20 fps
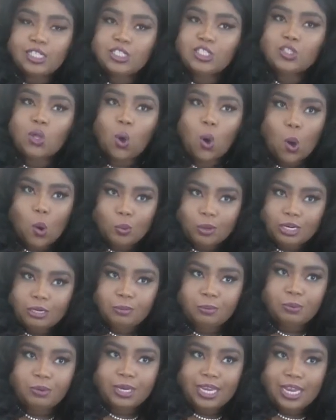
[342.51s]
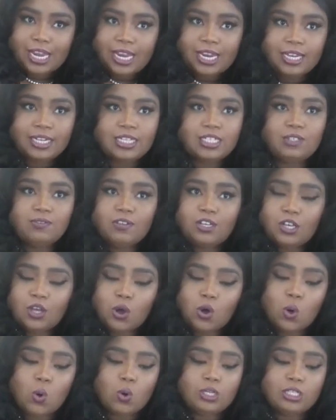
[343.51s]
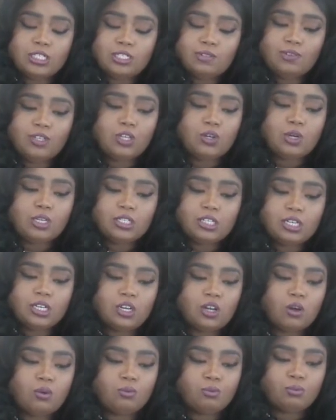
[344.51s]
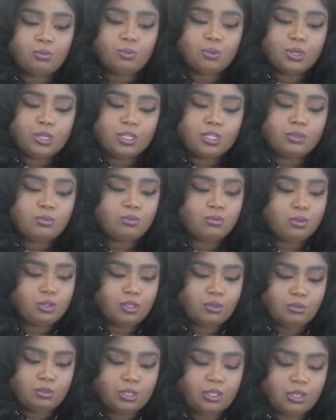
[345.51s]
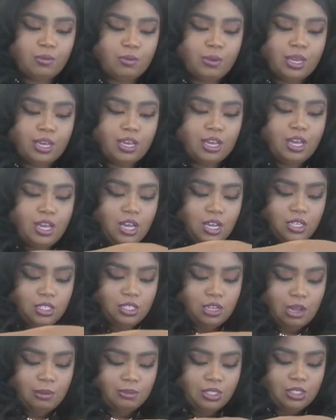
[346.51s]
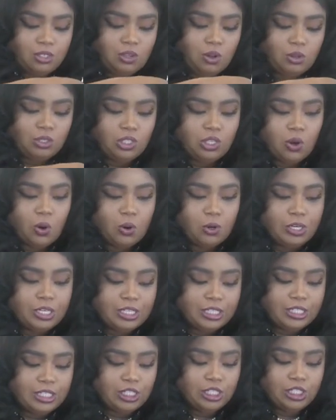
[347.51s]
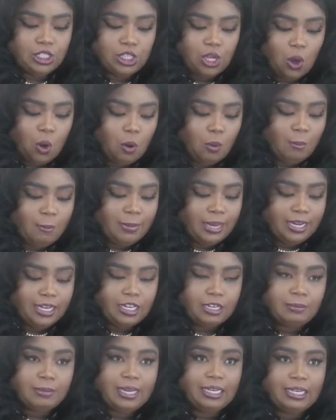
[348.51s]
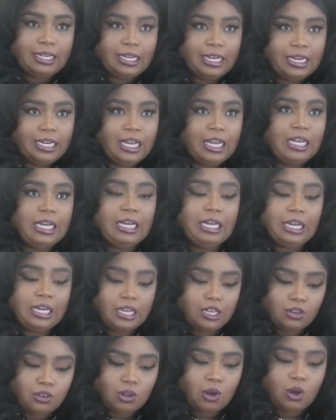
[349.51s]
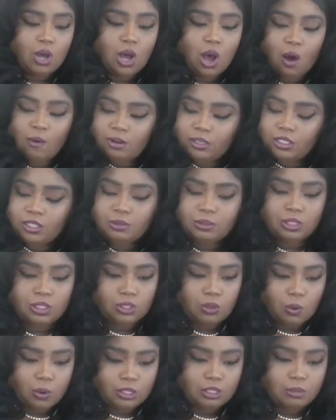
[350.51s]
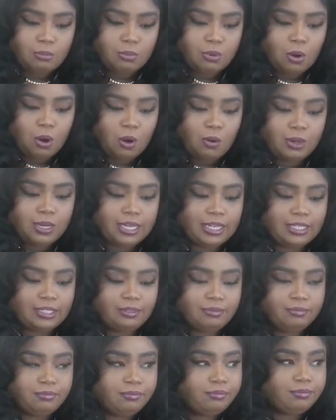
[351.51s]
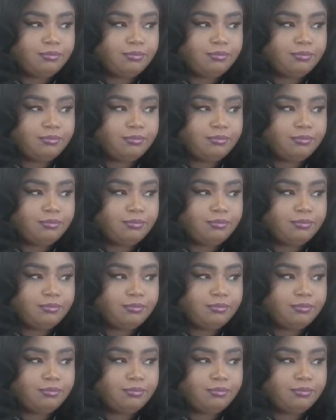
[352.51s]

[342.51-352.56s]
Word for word: It's already preheated. This video is going to go really, really, really quick. So I'm just going to turn this on medium and let it, you know, go until it starts to boil, honey.